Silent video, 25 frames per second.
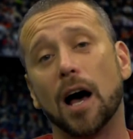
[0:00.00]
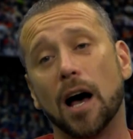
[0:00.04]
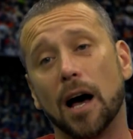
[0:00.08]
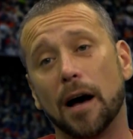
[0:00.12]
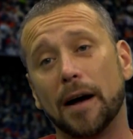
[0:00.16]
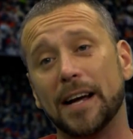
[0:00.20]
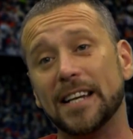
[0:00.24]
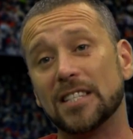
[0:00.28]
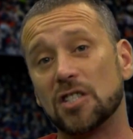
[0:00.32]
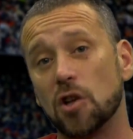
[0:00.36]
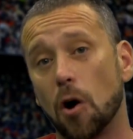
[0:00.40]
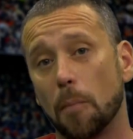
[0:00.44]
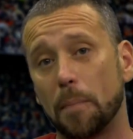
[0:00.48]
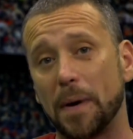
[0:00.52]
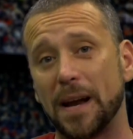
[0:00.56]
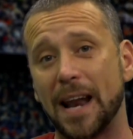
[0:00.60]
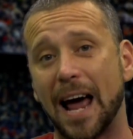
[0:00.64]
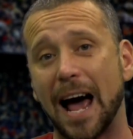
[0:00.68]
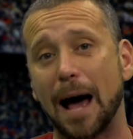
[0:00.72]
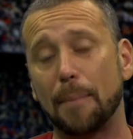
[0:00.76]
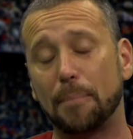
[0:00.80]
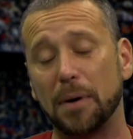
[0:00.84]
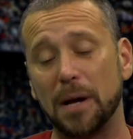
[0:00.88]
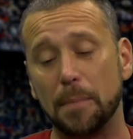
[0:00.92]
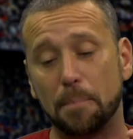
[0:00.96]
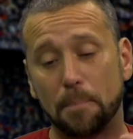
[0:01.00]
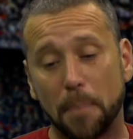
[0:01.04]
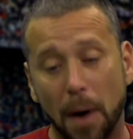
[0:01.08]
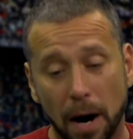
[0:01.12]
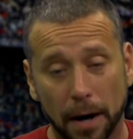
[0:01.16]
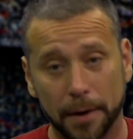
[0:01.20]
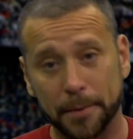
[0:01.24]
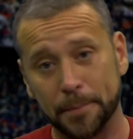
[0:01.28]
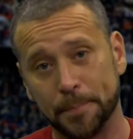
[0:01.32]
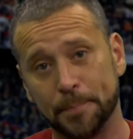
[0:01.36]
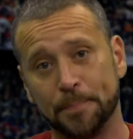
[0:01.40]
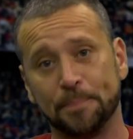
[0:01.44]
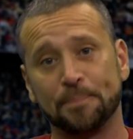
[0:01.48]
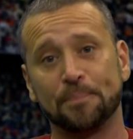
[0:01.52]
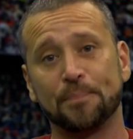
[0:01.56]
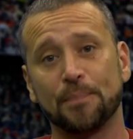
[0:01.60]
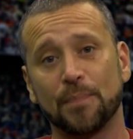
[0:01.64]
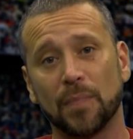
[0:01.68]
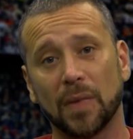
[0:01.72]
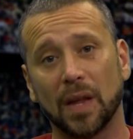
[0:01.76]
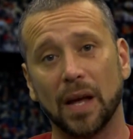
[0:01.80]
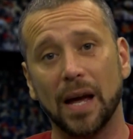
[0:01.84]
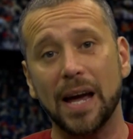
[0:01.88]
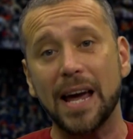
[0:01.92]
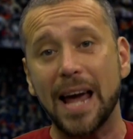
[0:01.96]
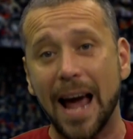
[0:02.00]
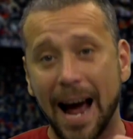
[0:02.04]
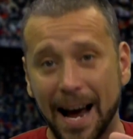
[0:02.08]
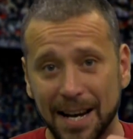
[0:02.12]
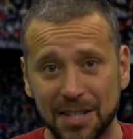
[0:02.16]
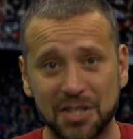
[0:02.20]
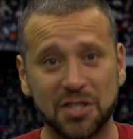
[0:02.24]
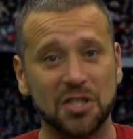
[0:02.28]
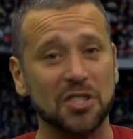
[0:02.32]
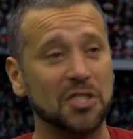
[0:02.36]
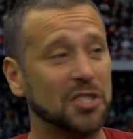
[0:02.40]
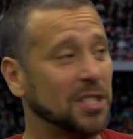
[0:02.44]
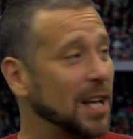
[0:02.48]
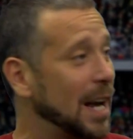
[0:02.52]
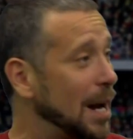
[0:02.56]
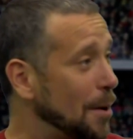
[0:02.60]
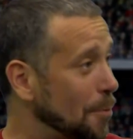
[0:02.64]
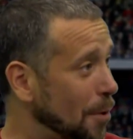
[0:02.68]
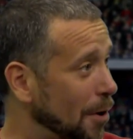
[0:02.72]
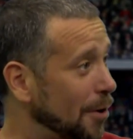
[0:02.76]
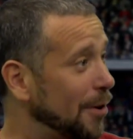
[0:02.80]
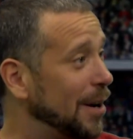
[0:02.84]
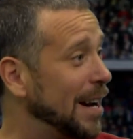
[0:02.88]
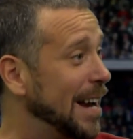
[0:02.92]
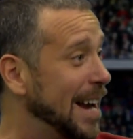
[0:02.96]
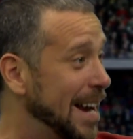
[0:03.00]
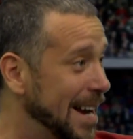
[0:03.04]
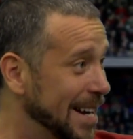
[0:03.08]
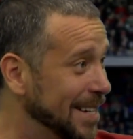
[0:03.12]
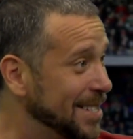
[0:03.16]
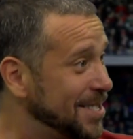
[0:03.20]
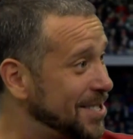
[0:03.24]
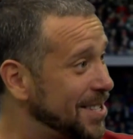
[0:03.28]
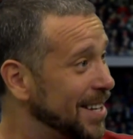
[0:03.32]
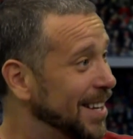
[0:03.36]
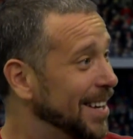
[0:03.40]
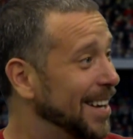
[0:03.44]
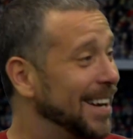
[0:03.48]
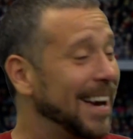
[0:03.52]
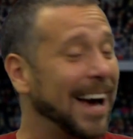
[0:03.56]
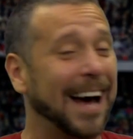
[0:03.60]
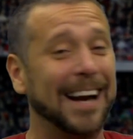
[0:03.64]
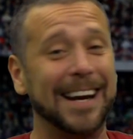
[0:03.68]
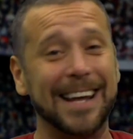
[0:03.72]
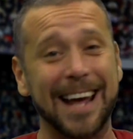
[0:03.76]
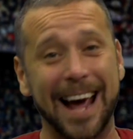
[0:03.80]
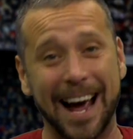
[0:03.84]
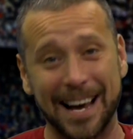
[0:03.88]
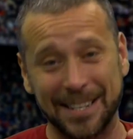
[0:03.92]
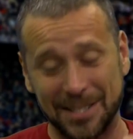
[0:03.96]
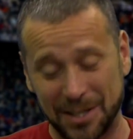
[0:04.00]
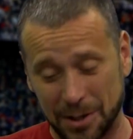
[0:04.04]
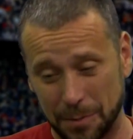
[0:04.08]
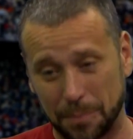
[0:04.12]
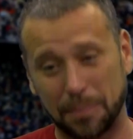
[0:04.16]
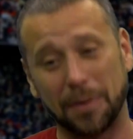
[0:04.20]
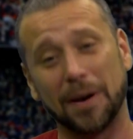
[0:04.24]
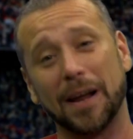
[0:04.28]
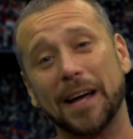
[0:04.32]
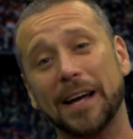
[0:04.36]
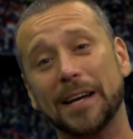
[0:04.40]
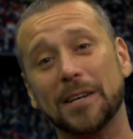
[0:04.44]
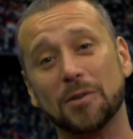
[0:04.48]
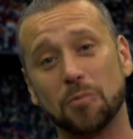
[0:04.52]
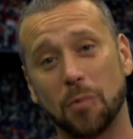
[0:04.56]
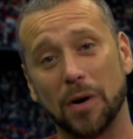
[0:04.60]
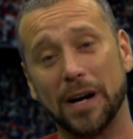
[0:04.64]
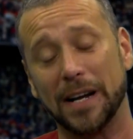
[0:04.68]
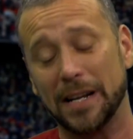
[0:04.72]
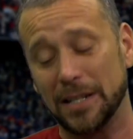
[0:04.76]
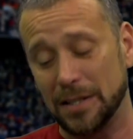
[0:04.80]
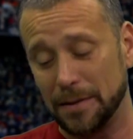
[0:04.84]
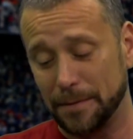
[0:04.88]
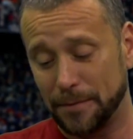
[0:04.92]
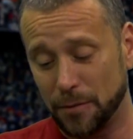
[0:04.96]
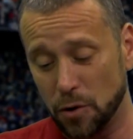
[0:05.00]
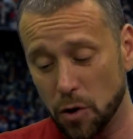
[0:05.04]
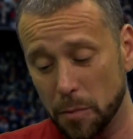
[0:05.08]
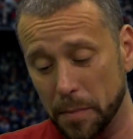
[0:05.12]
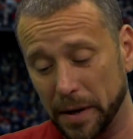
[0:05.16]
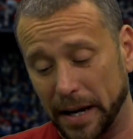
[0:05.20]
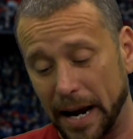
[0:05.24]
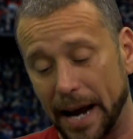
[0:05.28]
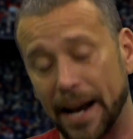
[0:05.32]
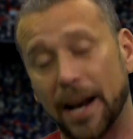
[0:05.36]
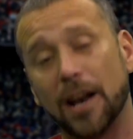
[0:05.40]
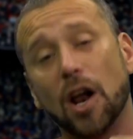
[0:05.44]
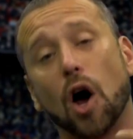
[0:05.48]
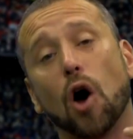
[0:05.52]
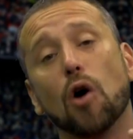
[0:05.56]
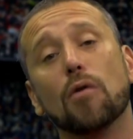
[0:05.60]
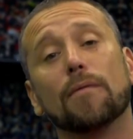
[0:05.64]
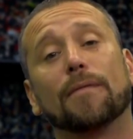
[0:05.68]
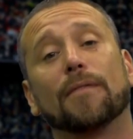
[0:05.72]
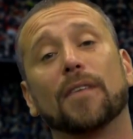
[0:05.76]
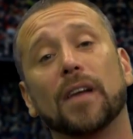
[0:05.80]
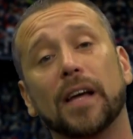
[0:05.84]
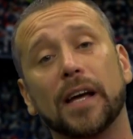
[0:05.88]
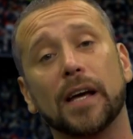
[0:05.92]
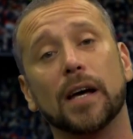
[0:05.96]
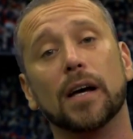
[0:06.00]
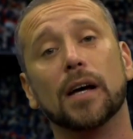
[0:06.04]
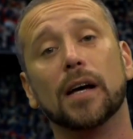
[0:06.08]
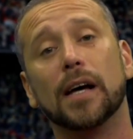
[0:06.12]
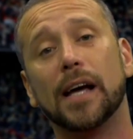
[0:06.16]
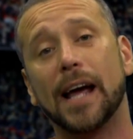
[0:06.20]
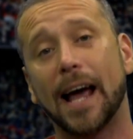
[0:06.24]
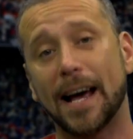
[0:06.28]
He's not been happy, but he has to stay where he is and he has to play his way into form again. And hopefully he